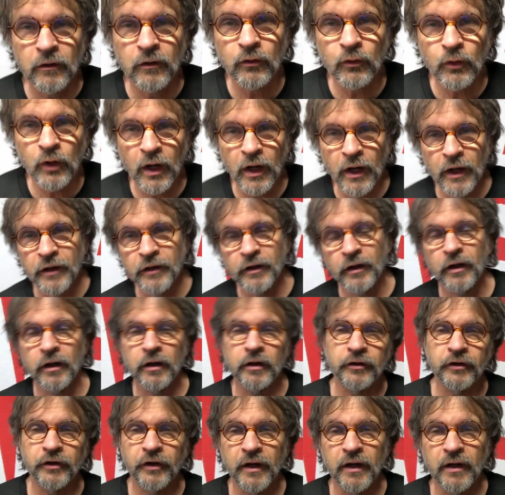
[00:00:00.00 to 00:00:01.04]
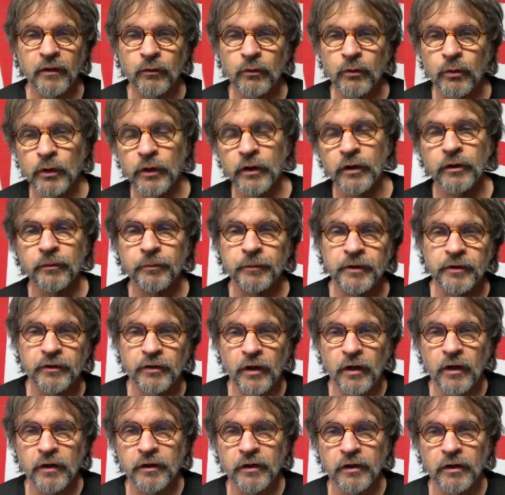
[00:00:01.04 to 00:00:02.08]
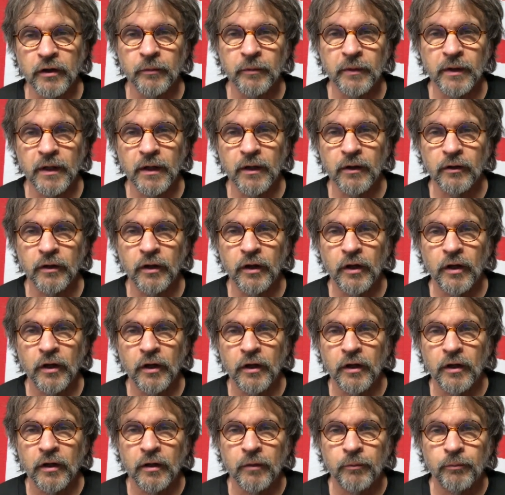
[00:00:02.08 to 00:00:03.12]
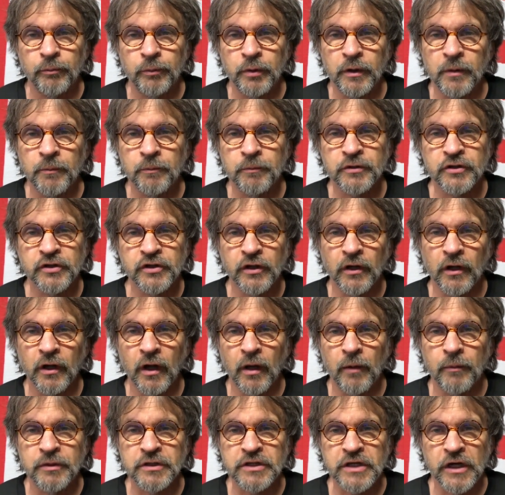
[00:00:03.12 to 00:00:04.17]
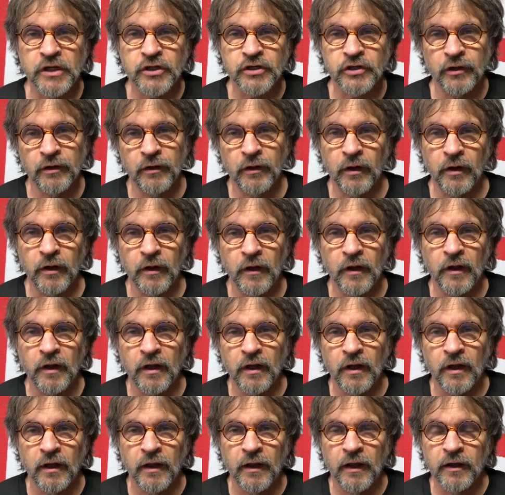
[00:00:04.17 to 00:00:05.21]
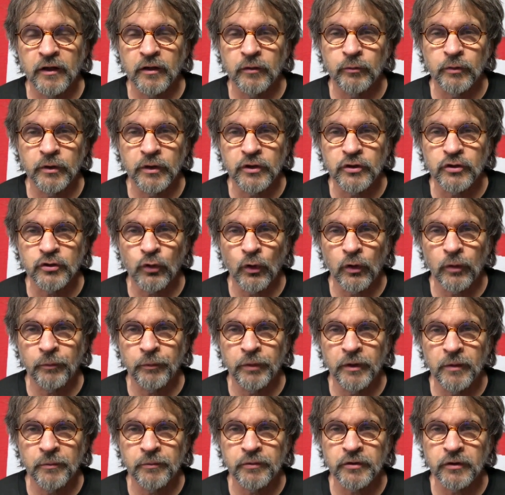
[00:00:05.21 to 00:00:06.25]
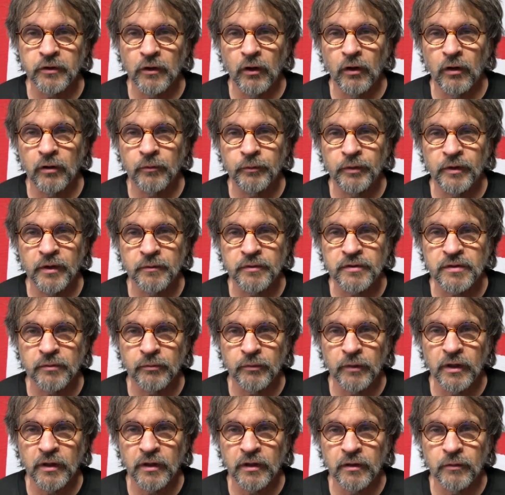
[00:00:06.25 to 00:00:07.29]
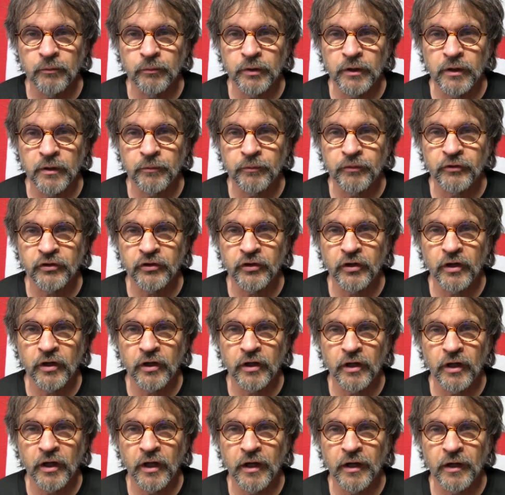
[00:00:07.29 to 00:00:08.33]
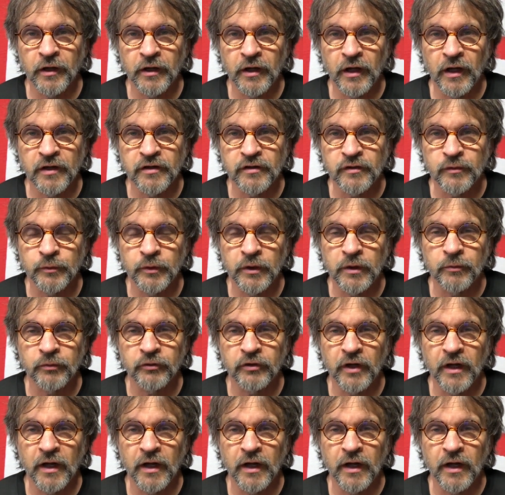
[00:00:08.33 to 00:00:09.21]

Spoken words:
Right, today we're going to be talking about pips obsession. That could be short pips, long pips, medium pips, any kinds of pips.